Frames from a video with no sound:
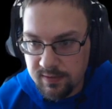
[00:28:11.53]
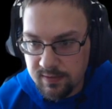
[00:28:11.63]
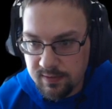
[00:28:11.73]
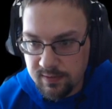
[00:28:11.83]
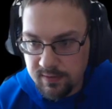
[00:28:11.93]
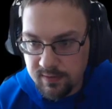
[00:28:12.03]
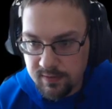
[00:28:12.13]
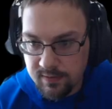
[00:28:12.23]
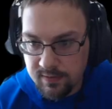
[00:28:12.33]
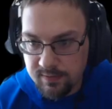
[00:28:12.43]
Yeah.
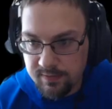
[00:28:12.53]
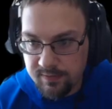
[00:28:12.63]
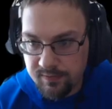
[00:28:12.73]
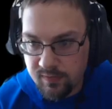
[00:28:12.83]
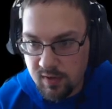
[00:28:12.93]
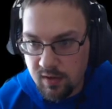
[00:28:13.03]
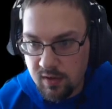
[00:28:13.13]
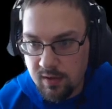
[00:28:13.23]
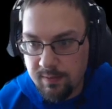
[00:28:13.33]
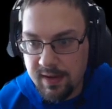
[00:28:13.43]

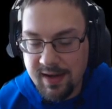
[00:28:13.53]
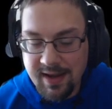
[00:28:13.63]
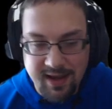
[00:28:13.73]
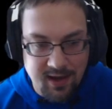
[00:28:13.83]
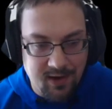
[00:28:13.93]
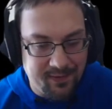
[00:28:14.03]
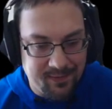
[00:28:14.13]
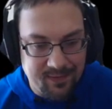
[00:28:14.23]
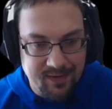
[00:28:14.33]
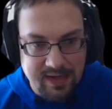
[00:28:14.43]
But now
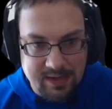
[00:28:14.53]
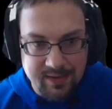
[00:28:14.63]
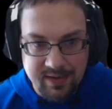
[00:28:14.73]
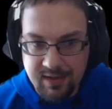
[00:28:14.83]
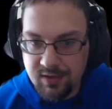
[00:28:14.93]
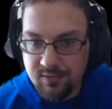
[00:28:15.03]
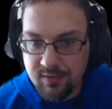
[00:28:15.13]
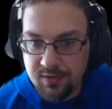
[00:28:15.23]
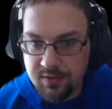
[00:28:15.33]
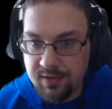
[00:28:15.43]
I need to
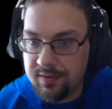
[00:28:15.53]
retreat.